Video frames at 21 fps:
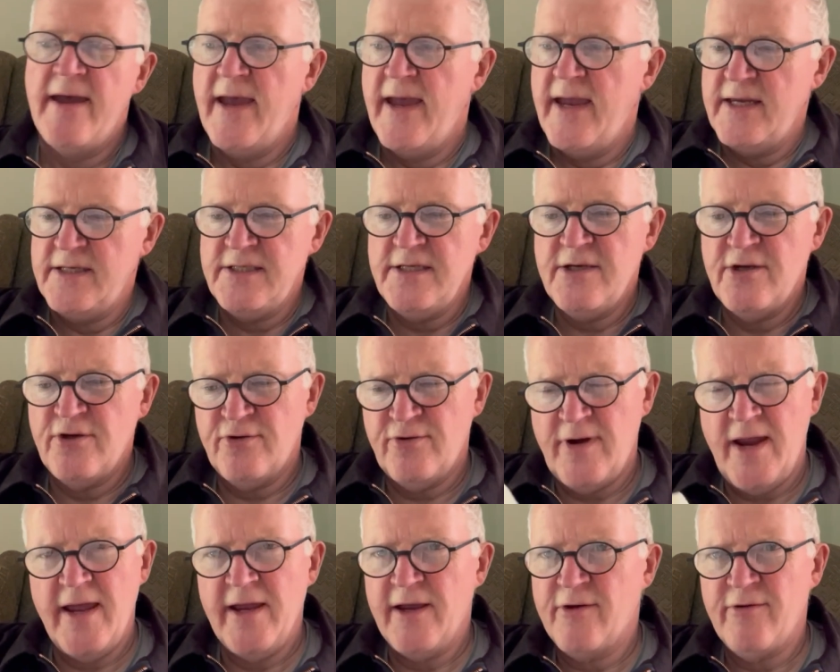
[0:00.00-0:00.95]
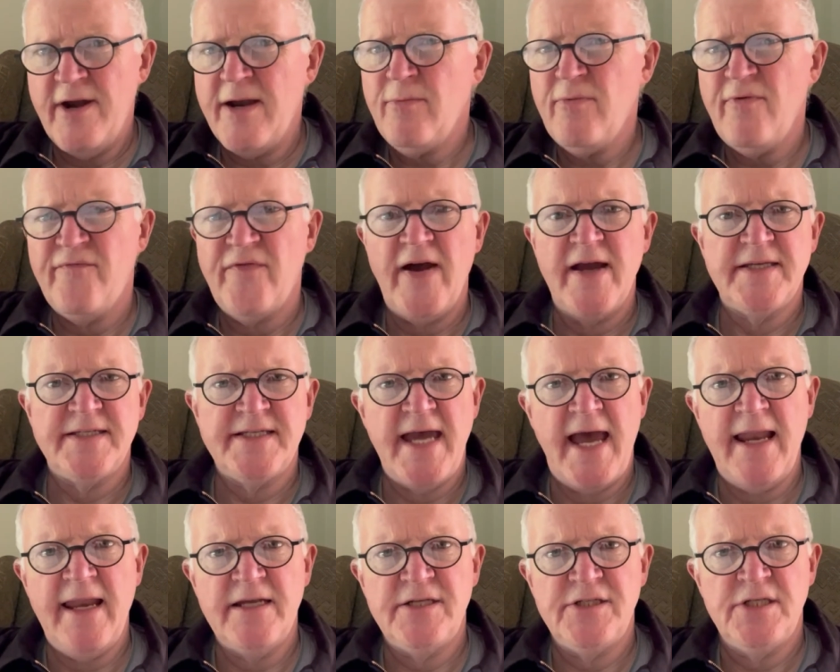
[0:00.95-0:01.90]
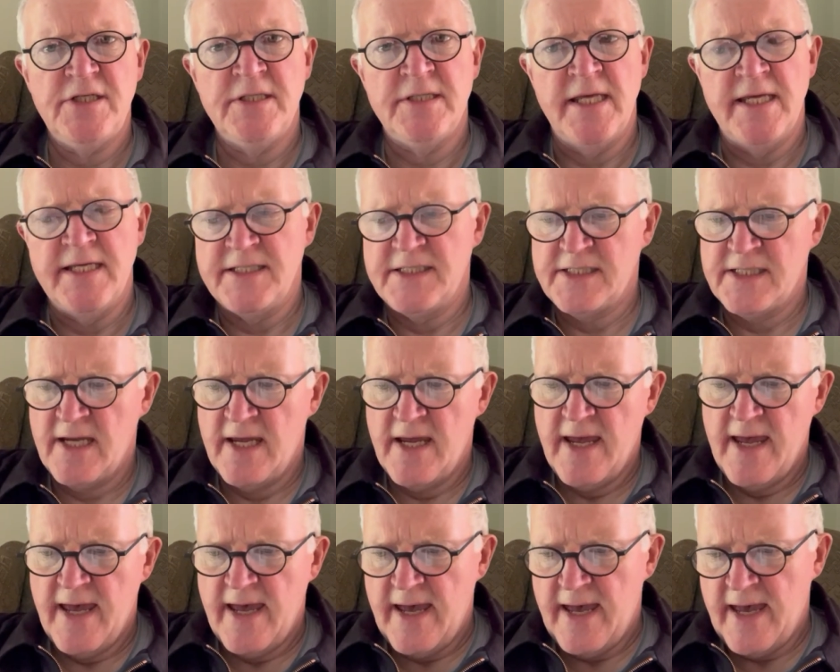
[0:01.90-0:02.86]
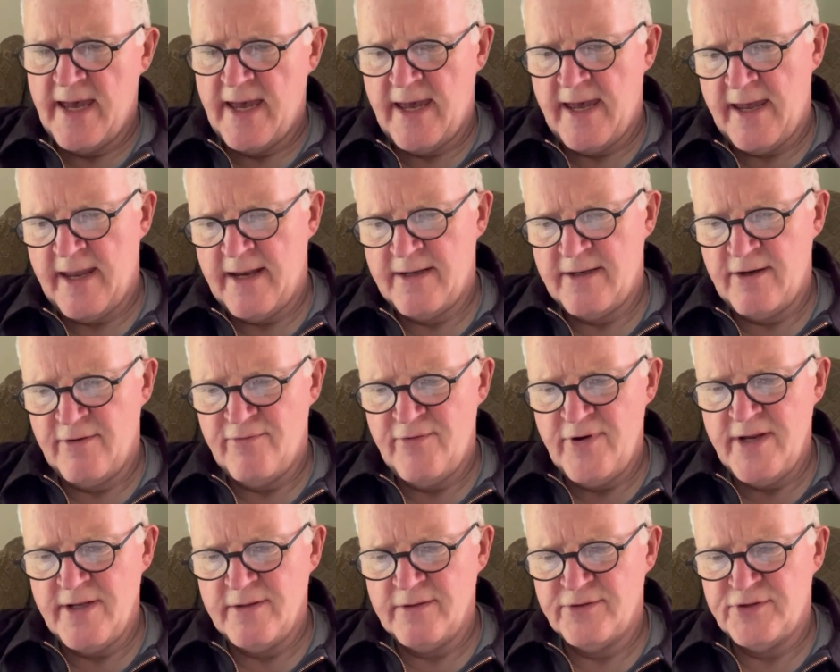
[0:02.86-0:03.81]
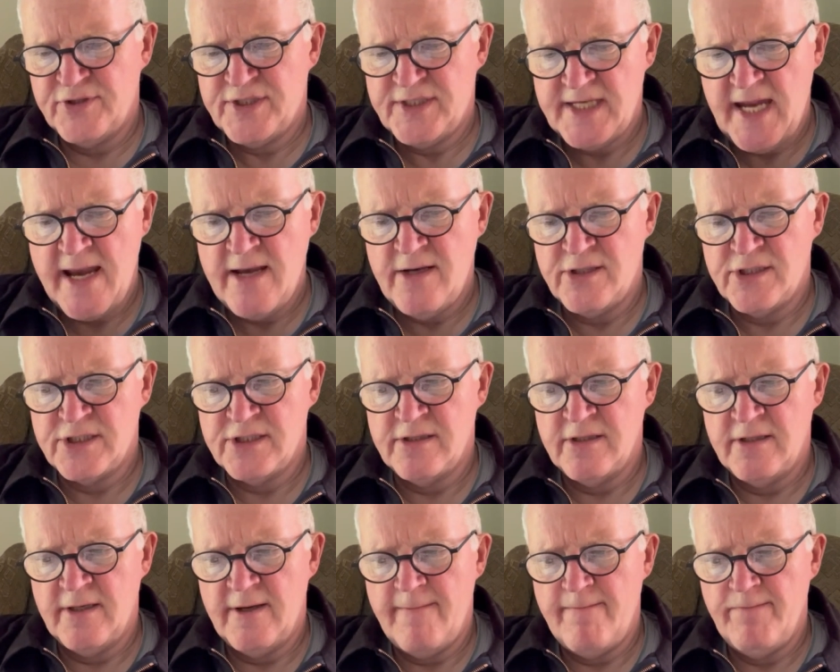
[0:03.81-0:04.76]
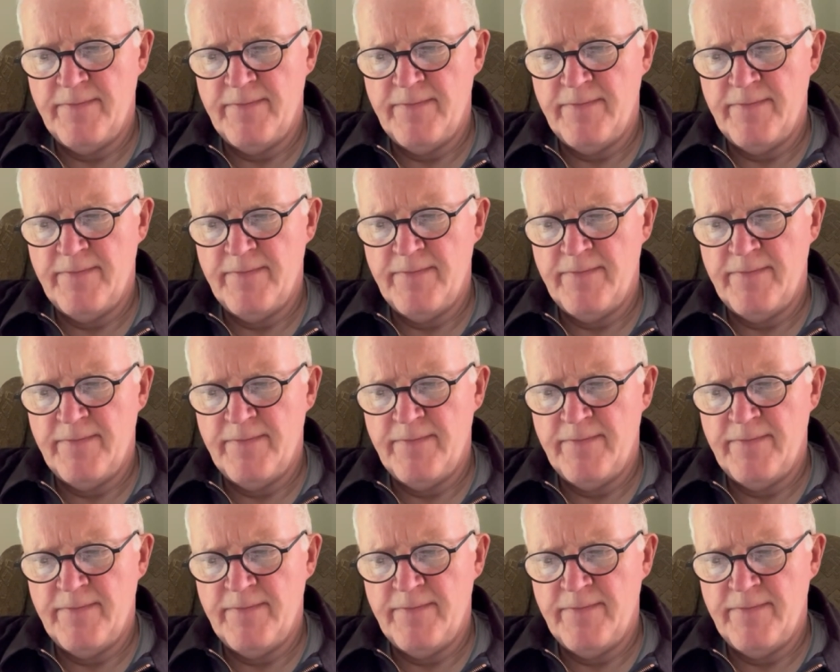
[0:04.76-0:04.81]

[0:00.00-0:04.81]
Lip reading: It's incredible vitality, this, and a real sense that